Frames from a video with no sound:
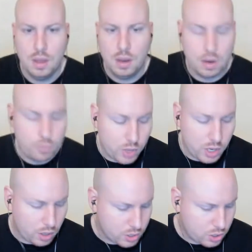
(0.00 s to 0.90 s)
I really
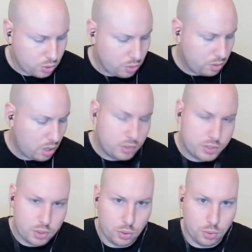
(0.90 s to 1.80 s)
liked your
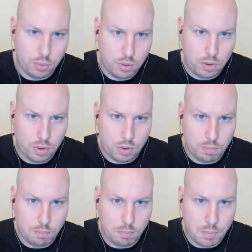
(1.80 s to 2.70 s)
article
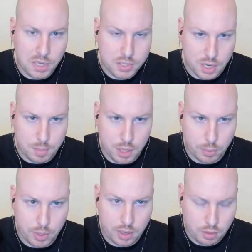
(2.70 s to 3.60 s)
on Monday, by the
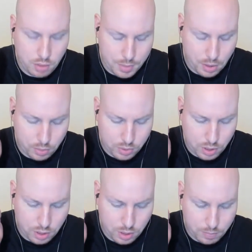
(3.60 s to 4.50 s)
way, about
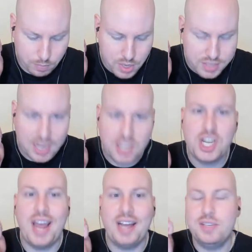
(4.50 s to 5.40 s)
Dash
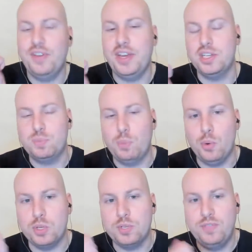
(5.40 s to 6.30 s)
activate
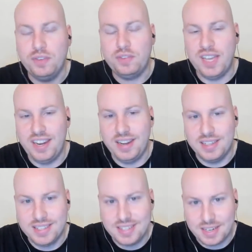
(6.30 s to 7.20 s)
Sporks 15
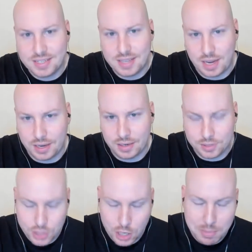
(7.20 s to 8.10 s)
and 16,
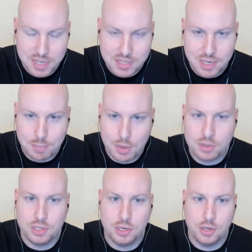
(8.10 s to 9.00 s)
deterministic
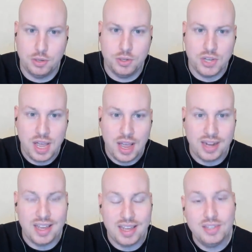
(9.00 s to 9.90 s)
master nodes,
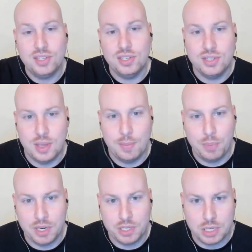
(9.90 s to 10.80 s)
and instant send
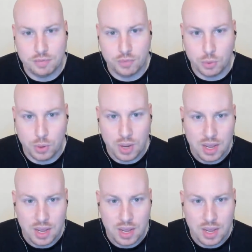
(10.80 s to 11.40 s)
by default.